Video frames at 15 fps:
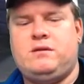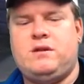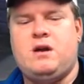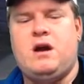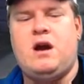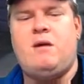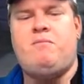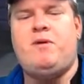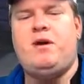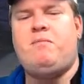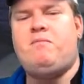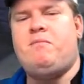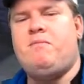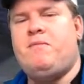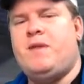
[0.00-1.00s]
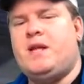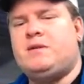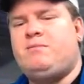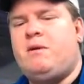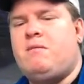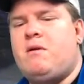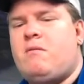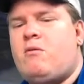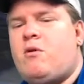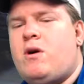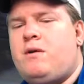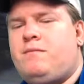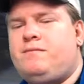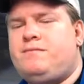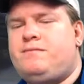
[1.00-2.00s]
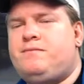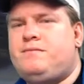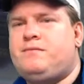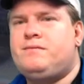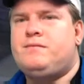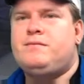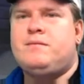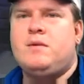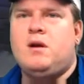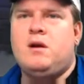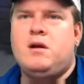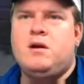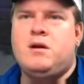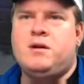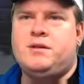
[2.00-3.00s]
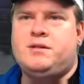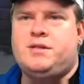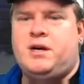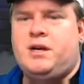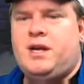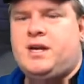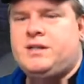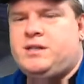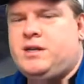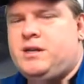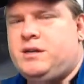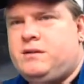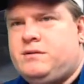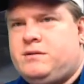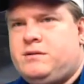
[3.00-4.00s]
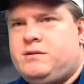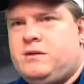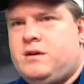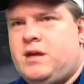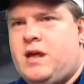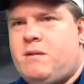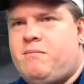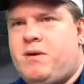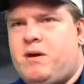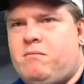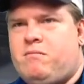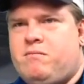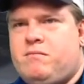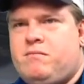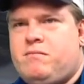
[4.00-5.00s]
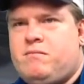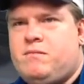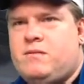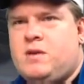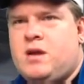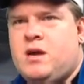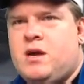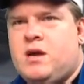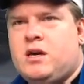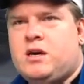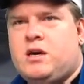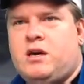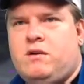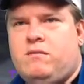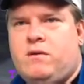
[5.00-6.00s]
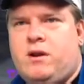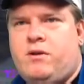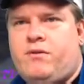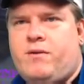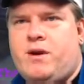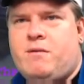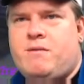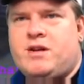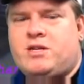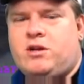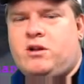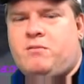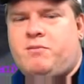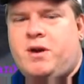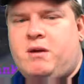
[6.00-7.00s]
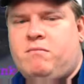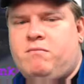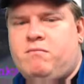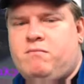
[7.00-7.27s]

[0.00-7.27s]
Alright, peep. That's peep number one. Done and done. Look at that peep. Cute little three-dimensional peep.